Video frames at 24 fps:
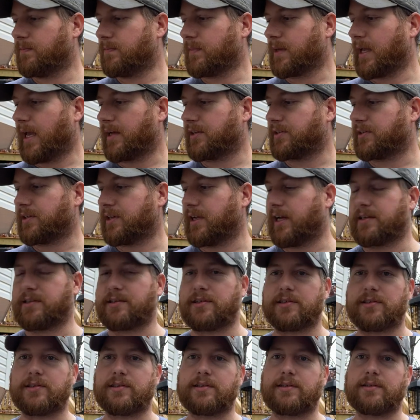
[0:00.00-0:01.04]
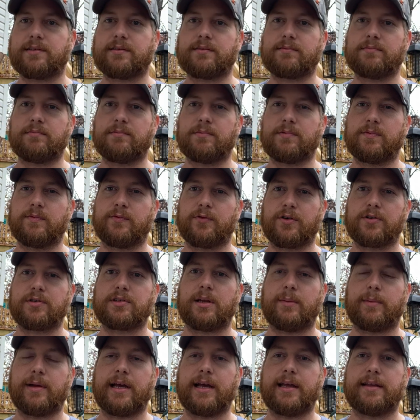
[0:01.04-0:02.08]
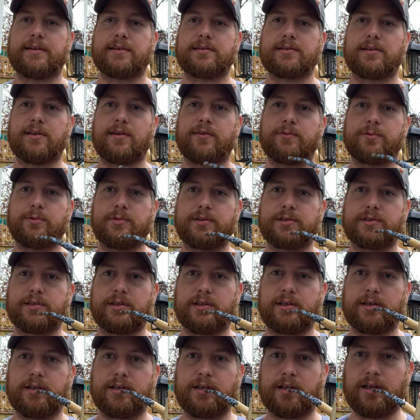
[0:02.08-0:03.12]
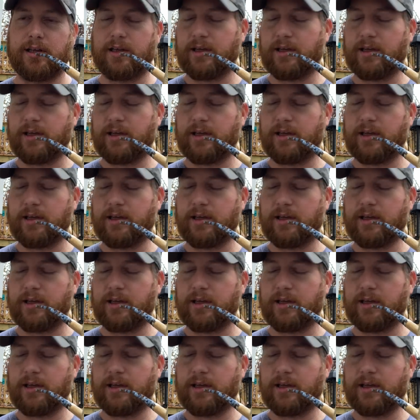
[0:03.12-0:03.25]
actually, I just, first time I had this stuff was uh,